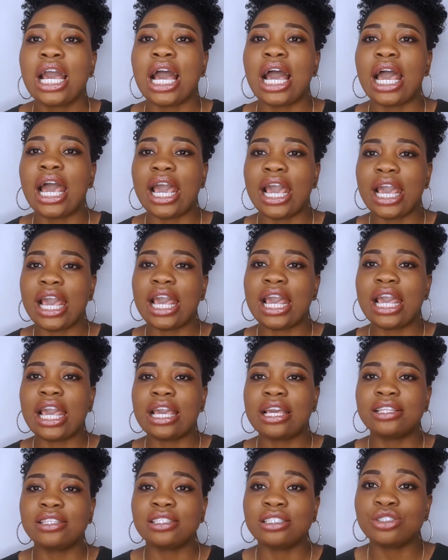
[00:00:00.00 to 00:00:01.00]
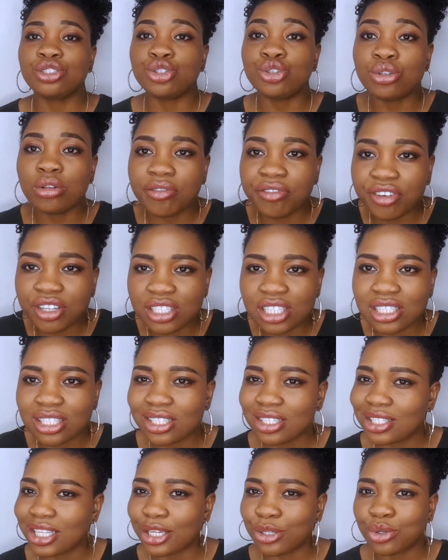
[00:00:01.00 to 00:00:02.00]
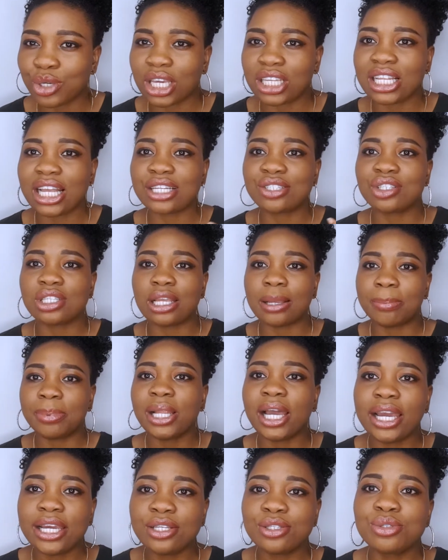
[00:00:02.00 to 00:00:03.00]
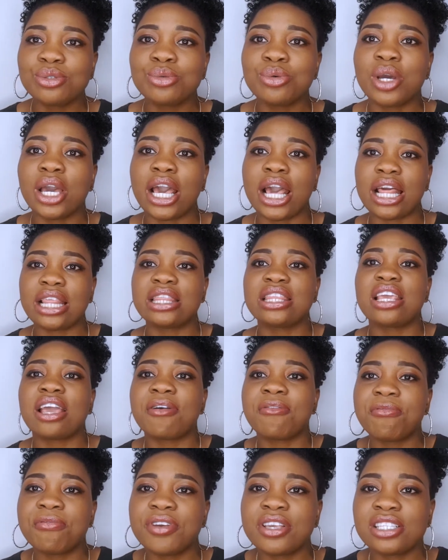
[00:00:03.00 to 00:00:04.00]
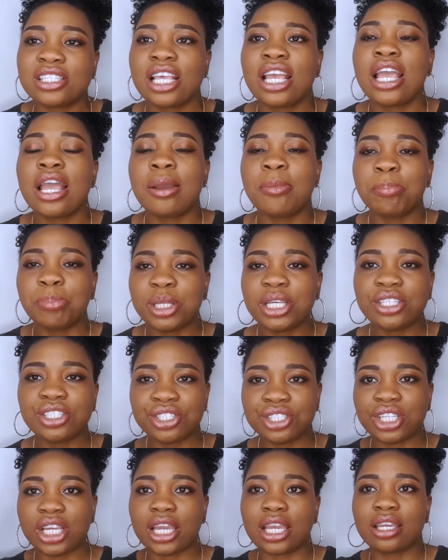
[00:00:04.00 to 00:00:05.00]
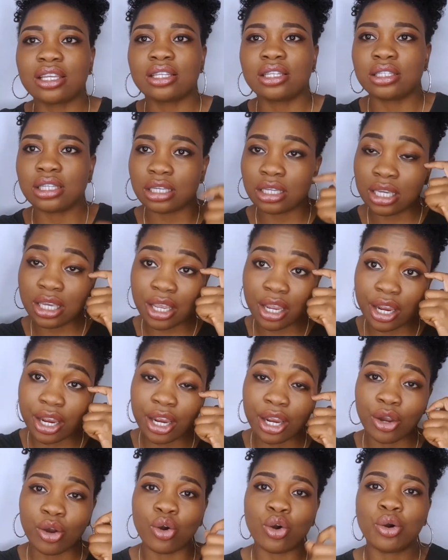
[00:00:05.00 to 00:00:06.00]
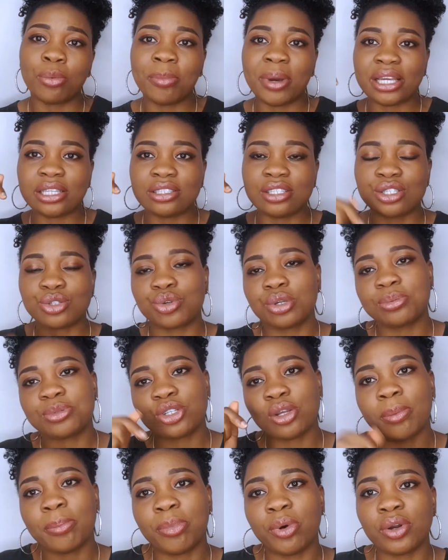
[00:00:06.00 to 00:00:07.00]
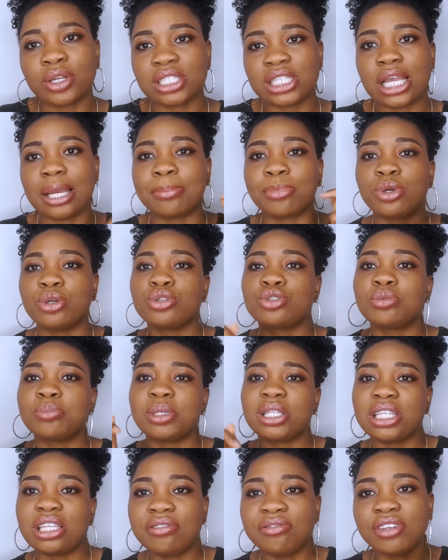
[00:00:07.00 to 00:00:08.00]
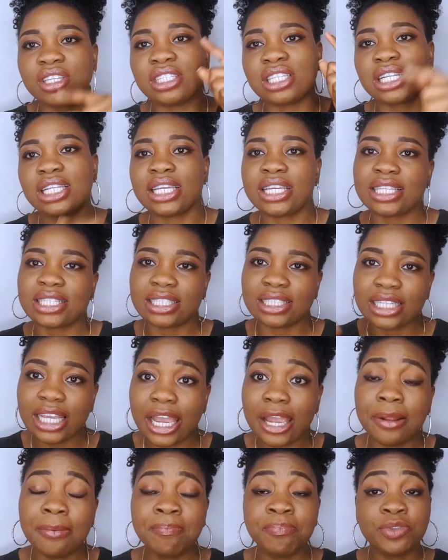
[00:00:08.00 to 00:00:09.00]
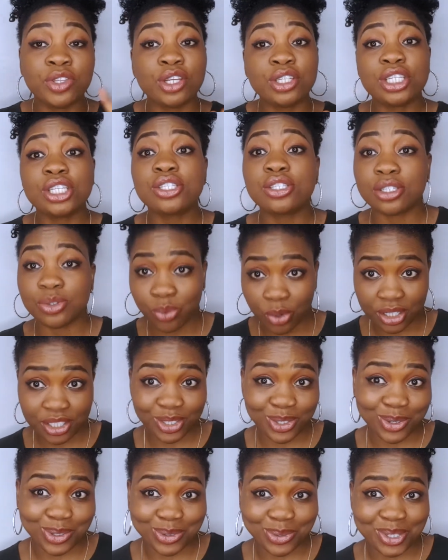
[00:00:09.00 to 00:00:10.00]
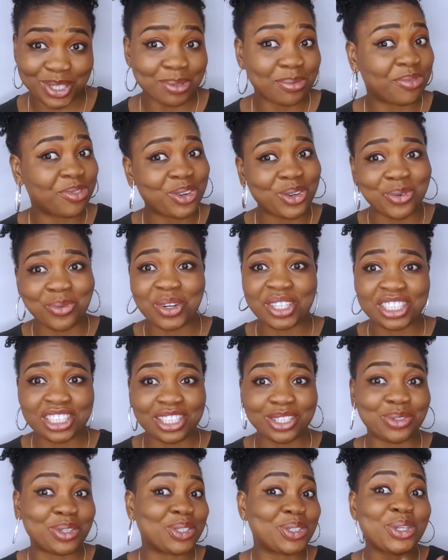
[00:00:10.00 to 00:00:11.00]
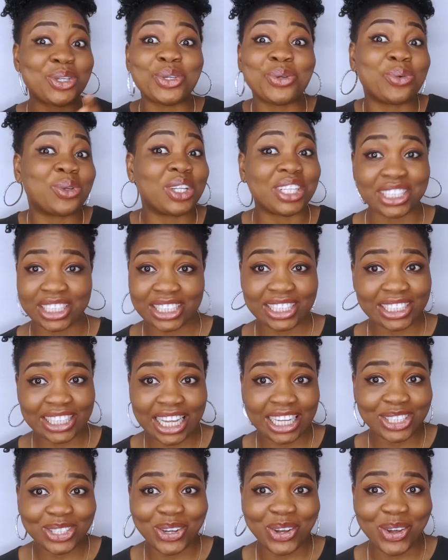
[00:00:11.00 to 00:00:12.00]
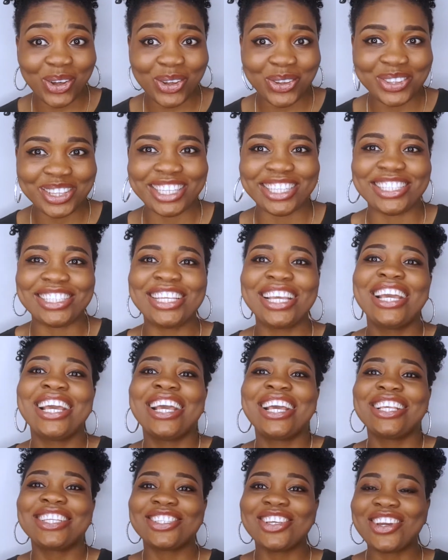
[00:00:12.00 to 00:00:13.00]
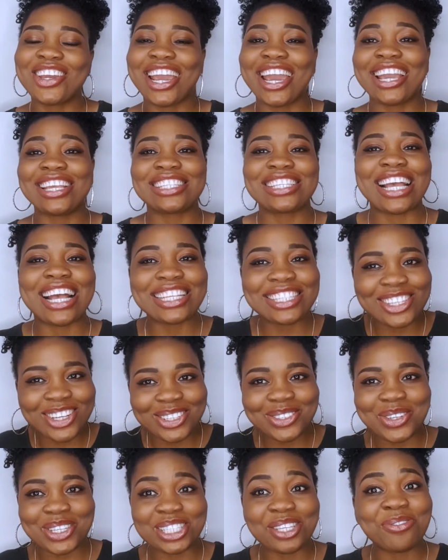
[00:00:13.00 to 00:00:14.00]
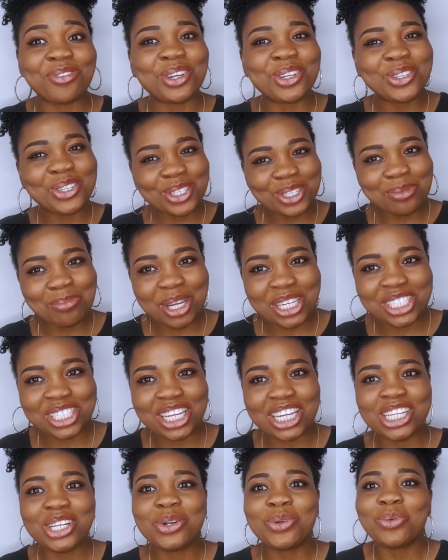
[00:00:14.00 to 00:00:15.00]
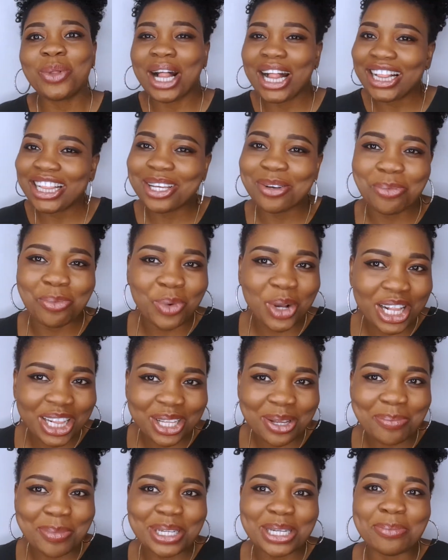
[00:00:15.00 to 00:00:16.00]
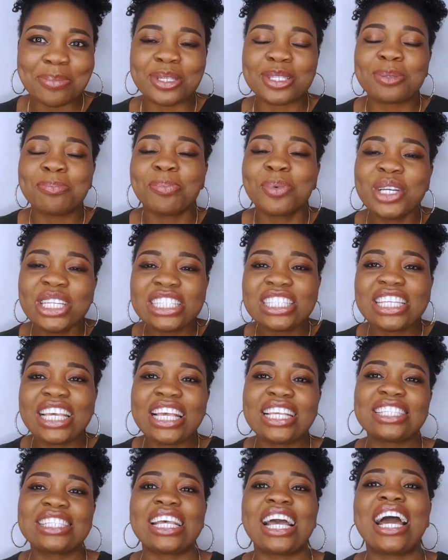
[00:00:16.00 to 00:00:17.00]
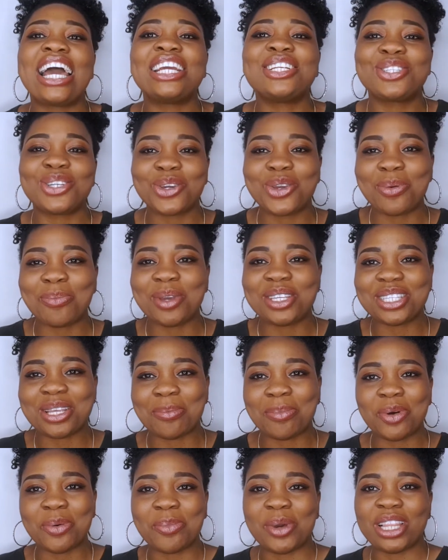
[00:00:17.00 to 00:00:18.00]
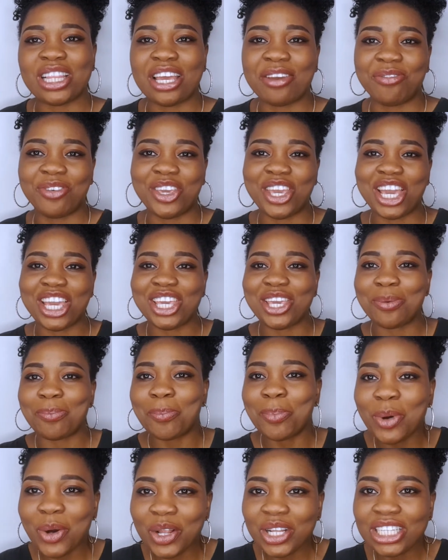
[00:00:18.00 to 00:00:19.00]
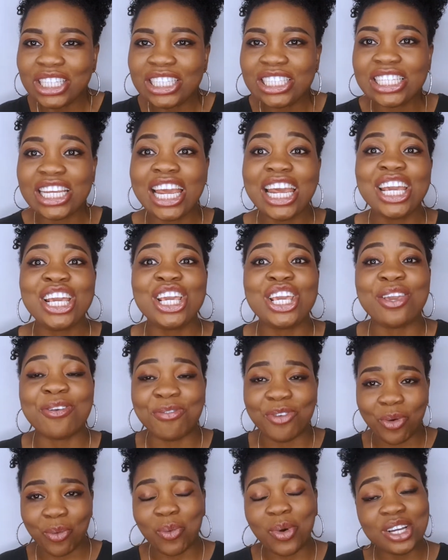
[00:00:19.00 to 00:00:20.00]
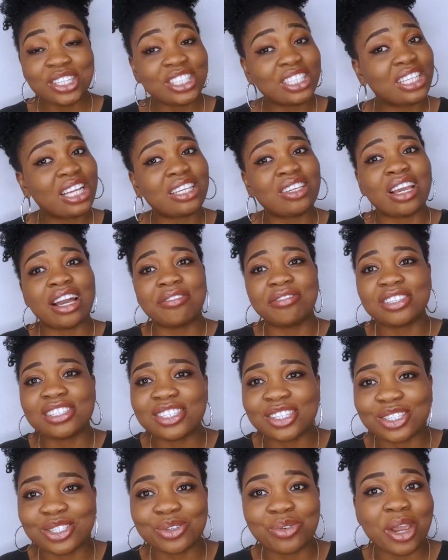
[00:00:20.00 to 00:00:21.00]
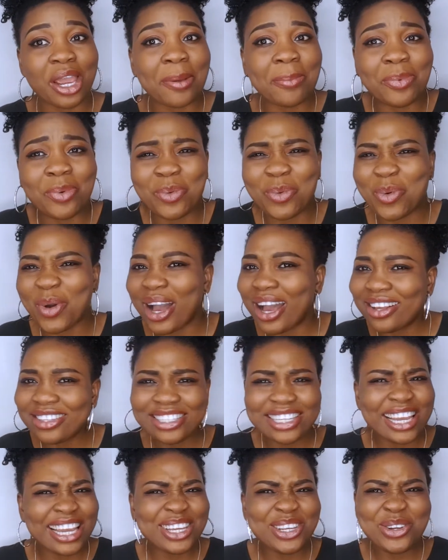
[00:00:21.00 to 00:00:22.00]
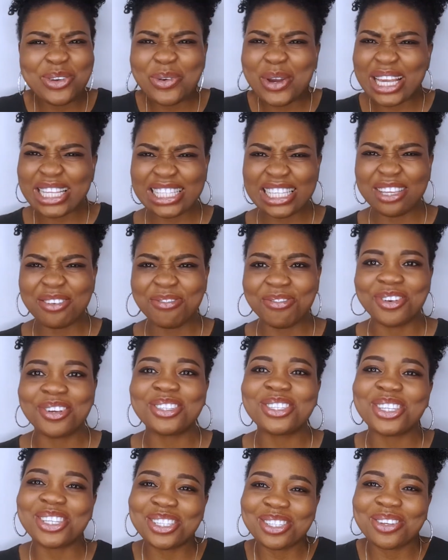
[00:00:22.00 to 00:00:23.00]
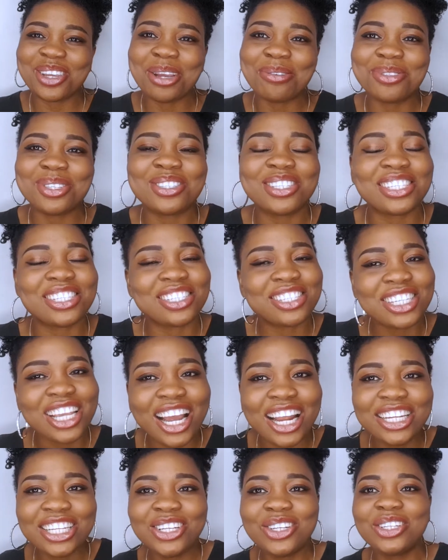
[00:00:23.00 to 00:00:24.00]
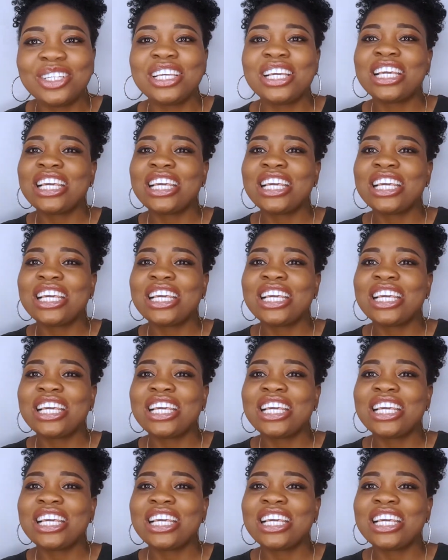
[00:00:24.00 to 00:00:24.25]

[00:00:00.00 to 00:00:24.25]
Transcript: and universities that you can actually apply to and their fees, please check here or my description box. I'm going to be leaving the links there. You need to watch those ones before you watch this one so you will understand all this. So guys, as always, if you're new to my channel, welcome. My name is Princess. I document about my life here in Poland. If you're watching and you haven't subscribed, what are you waiting for? Subscribe to this channel,